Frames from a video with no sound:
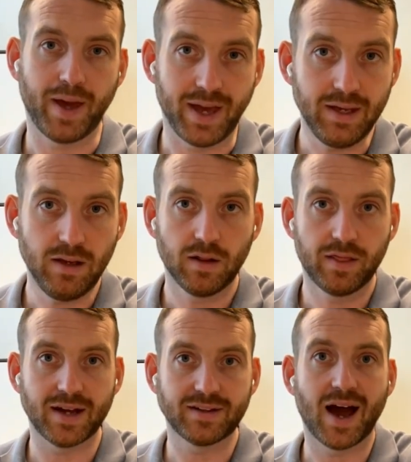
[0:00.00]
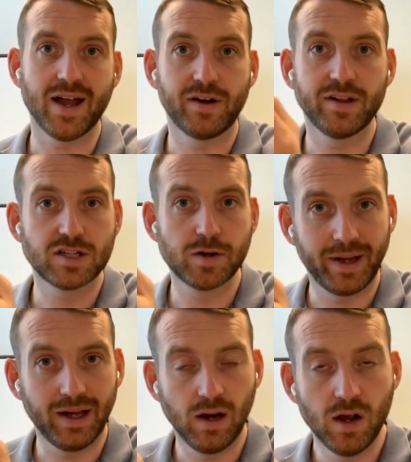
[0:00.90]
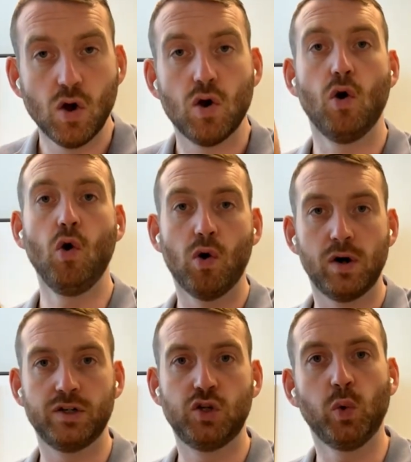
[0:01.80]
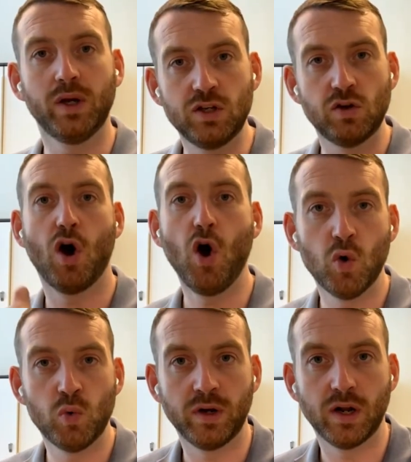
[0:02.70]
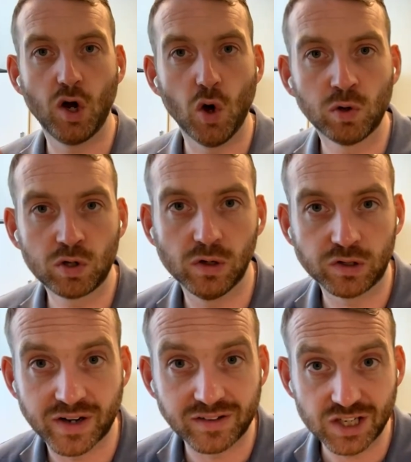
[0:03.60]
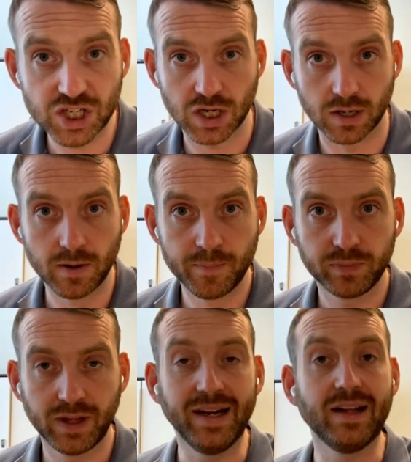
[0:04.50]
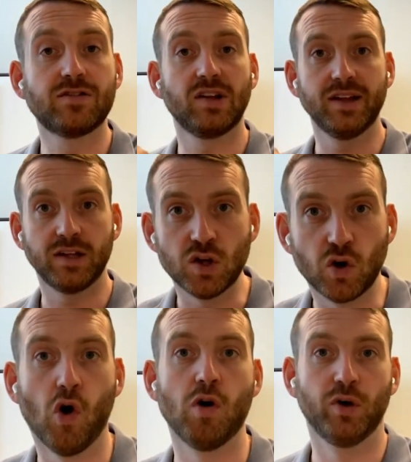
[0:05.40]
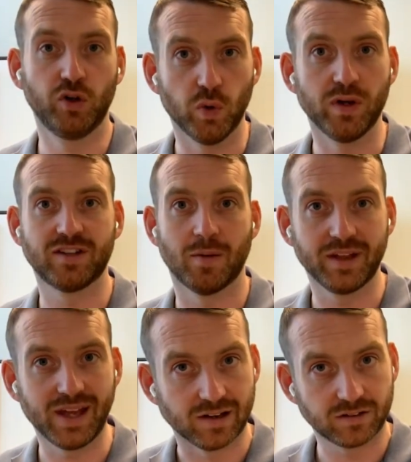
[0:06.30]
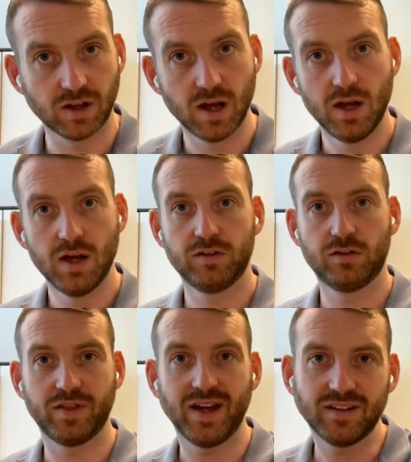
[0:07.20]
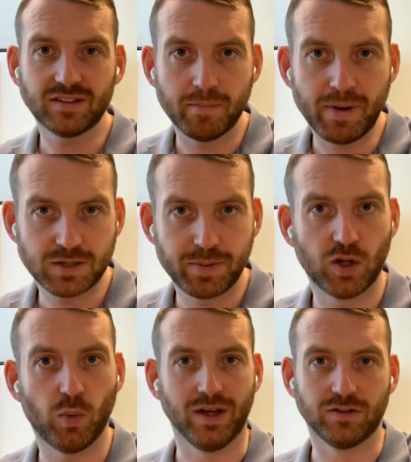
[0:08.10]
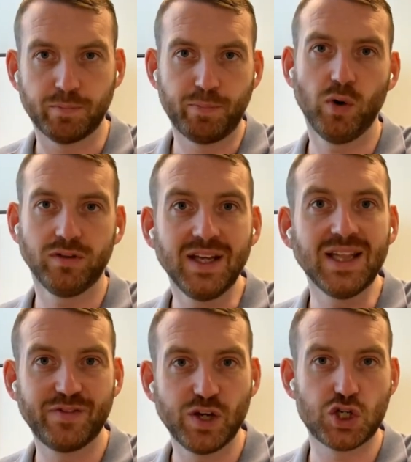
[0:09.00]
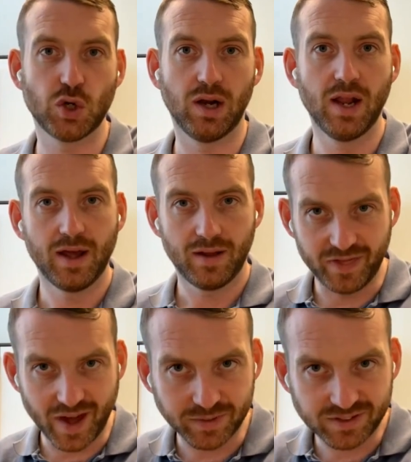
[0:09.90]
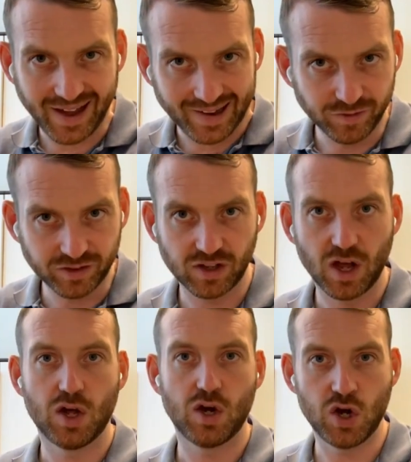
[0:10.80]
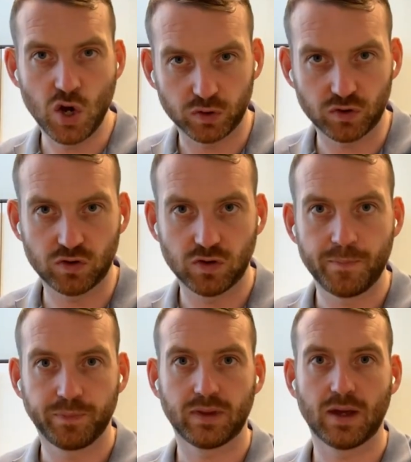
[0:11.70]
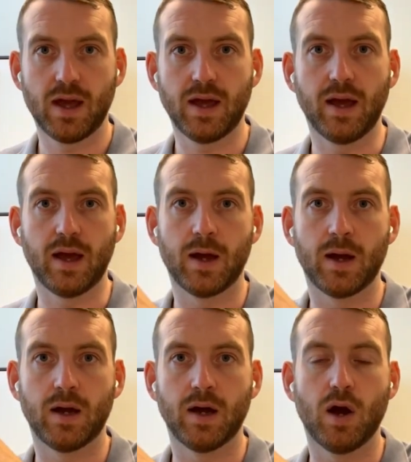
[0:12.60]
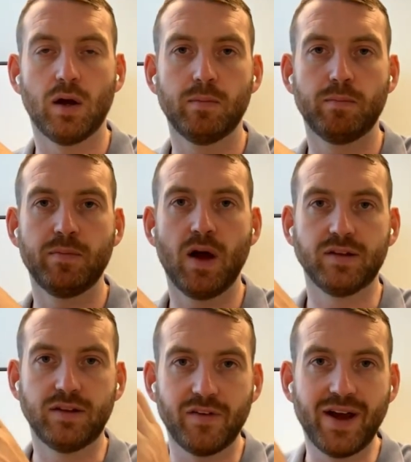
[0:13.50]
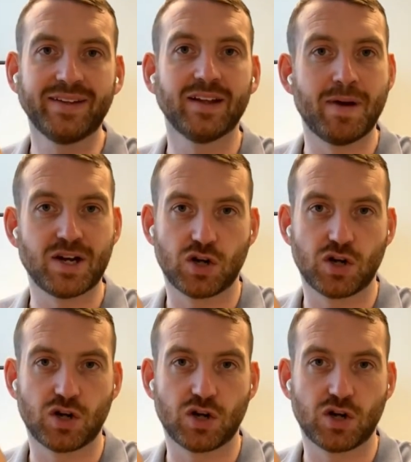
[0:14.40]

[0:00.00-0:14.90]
pay that higher energy bill or doing your own local transition in insulating your home or doing something else. So that is a much better way. Support the individual themselves, not a directed